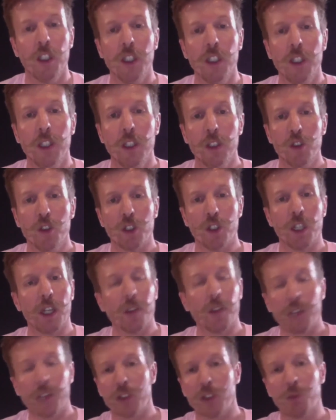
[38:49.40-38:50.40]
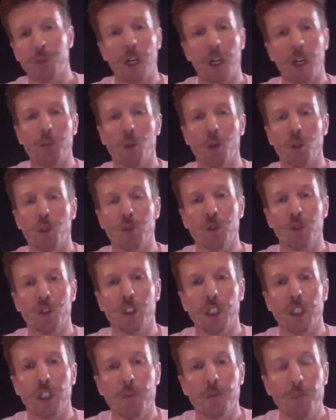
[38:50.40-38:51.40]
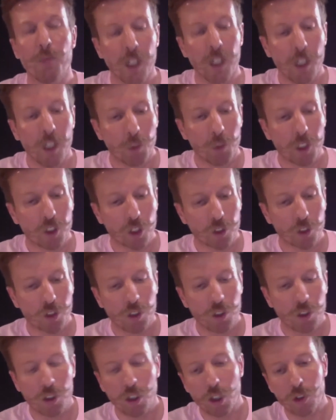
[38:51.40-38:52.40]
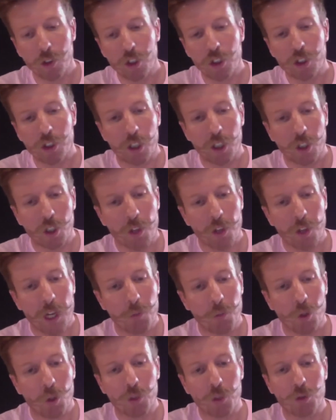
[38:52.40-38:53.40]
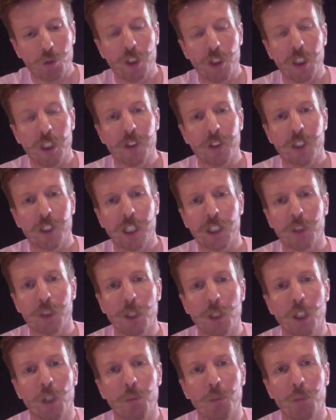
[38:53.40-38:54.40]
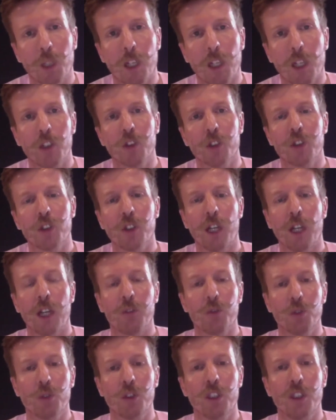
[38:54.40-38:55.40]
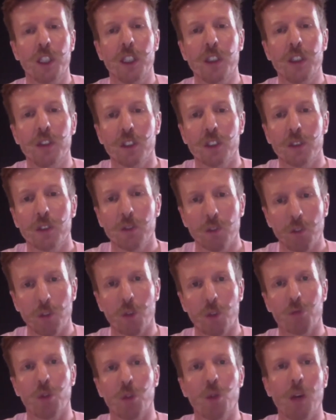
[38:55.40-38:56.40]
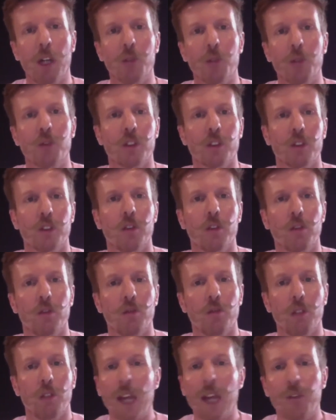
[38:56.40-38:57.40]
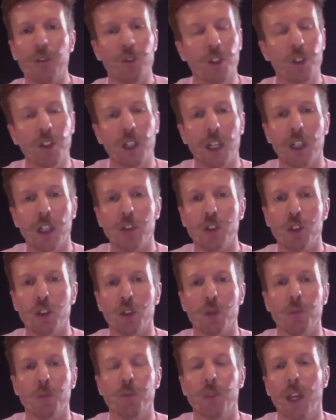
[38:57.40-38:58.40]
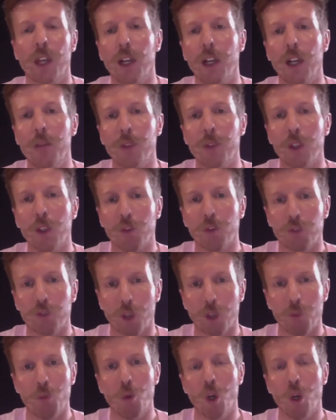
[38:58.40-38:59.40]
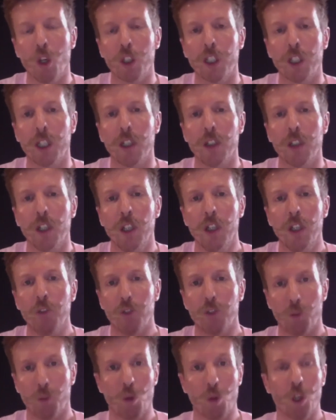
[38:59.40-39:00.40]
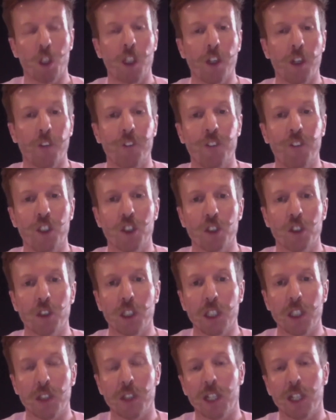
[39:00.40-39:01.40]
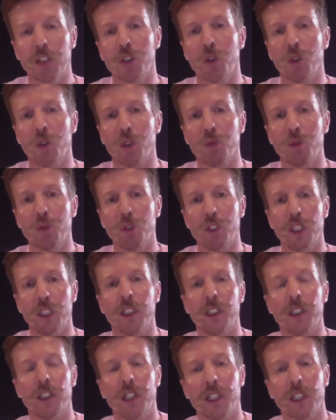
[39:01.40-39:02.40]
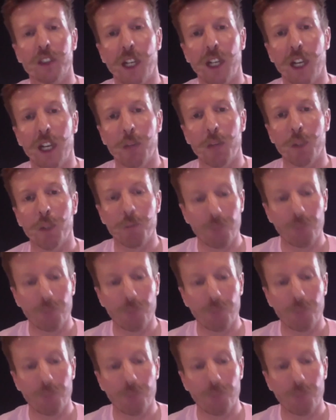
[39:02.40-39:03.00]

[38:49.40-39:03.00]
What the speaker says: So yeah, that's my morning routine. But it's also not just, you know, that morning routine sets me up, but I also have routines throughout everything I do. From working efficiently, that's all a routine and that's a habit.